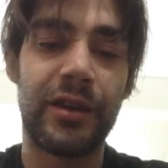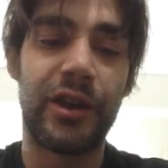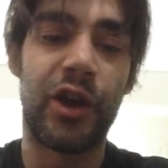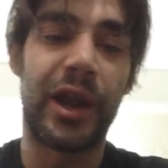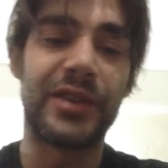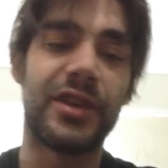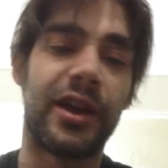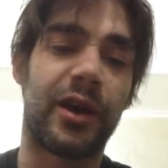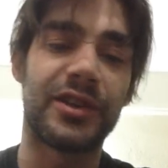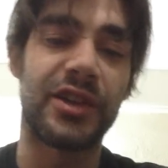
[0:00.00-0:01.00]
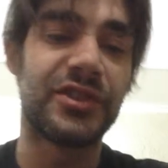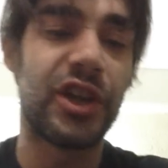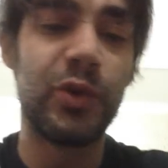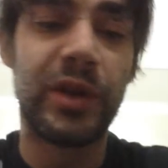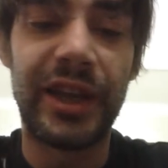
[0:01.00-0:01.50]
And I'll
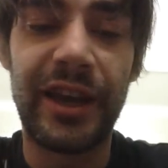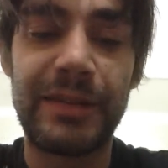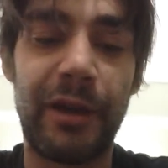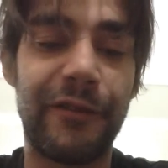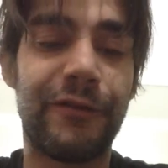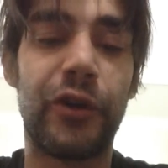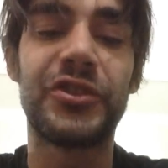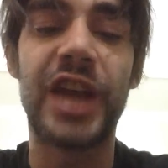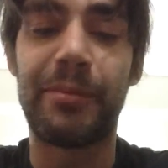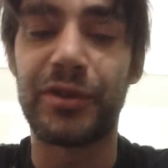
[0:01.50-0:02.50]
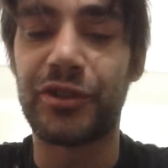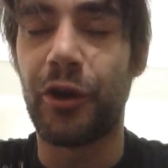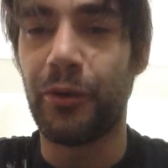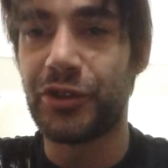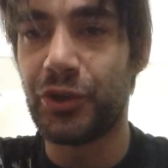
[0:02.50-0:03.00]
send you a link to my first
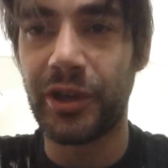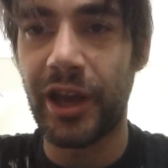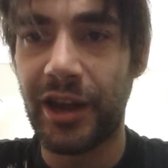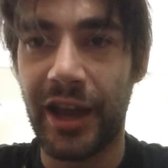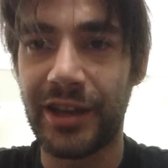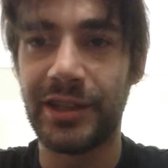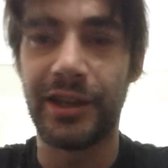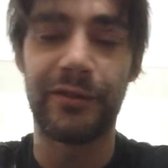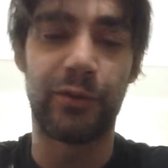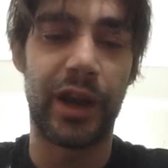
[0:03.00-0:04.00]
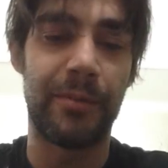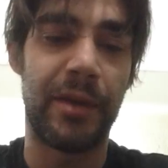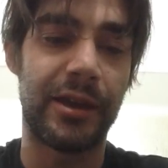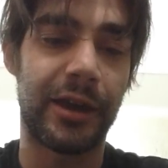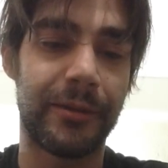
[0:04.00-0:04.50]
episode so you can get an idea of what I'm
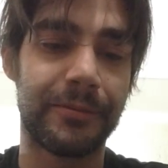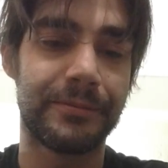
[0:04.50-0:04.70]
making.